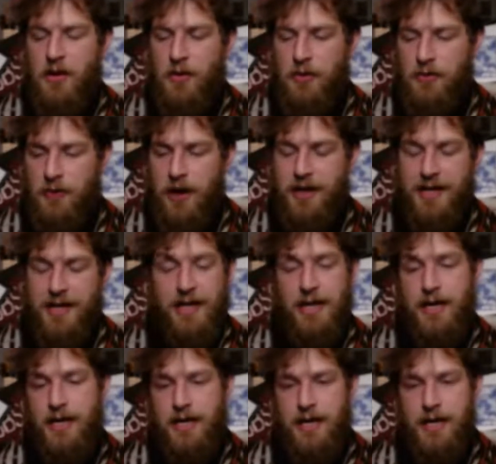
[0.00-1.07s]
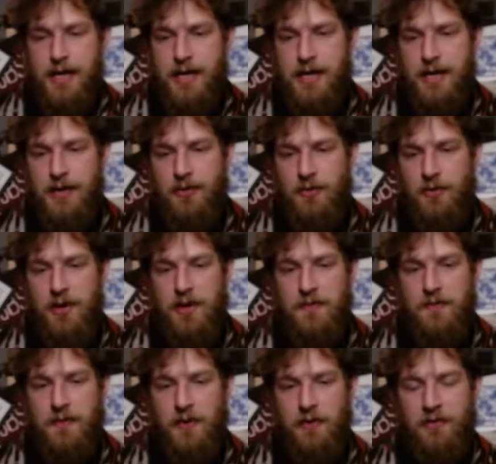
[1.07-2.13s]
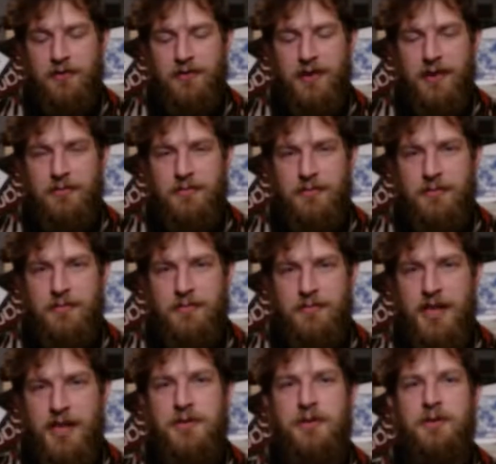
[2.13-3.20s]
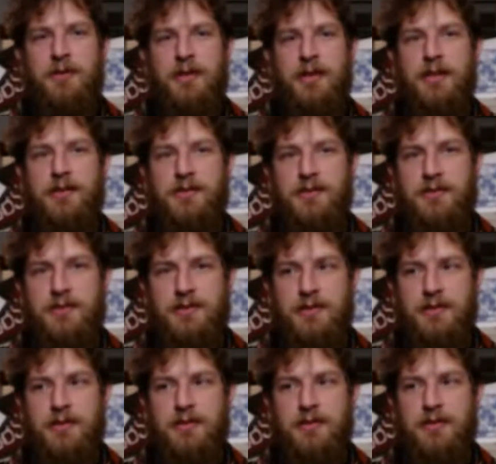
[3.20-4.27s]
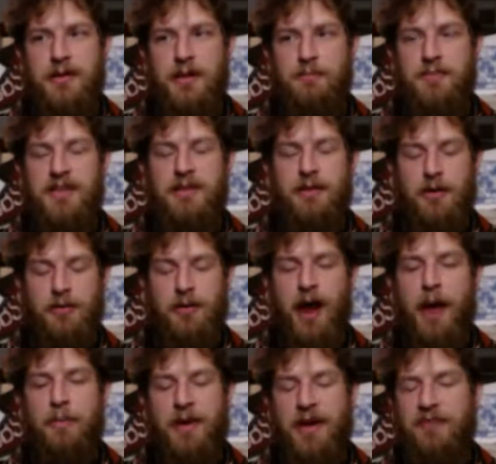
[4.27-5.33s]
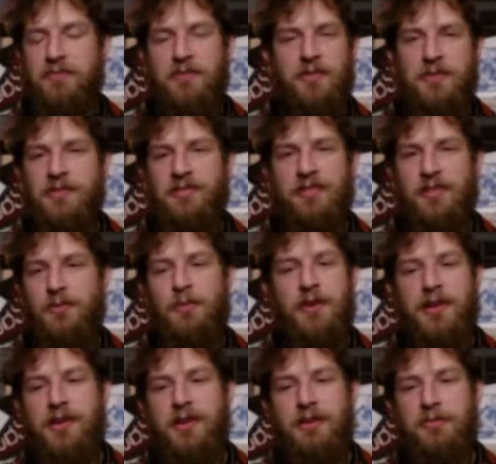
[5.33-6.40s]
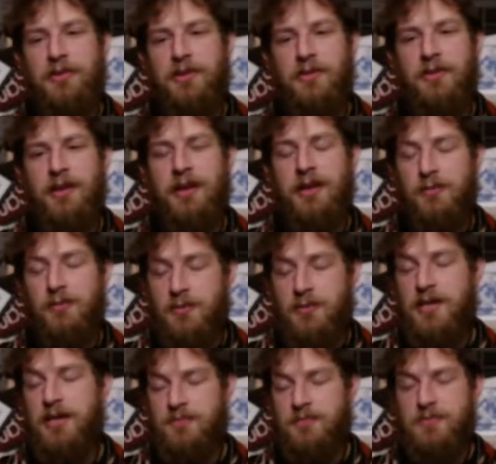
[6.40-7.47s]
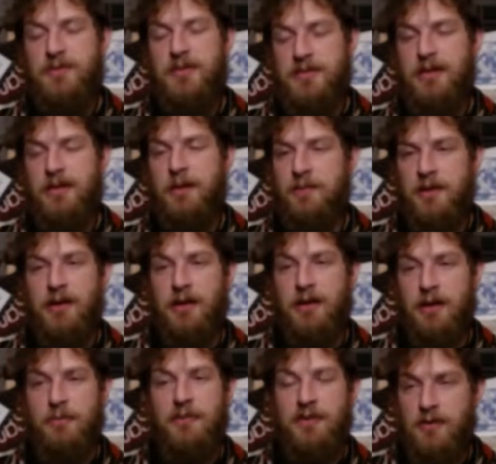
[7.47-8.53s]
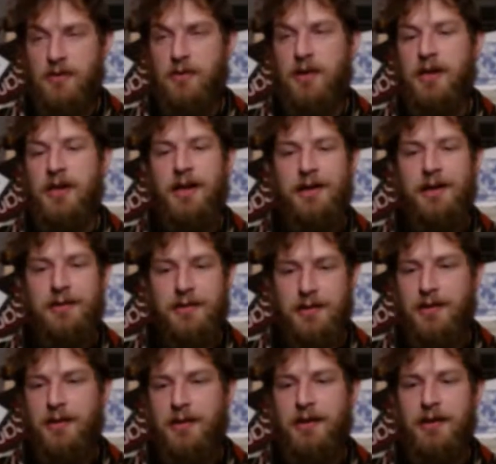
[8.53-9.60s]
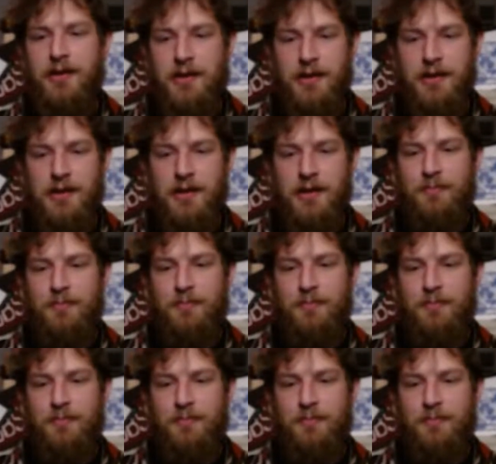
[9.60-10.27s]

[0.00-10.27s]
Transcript: threatening guy in the ring first, and make sure that you beat the crap out of him so he just doesn't want to get up and do it again, which I just kept getting up and doing again and again and again.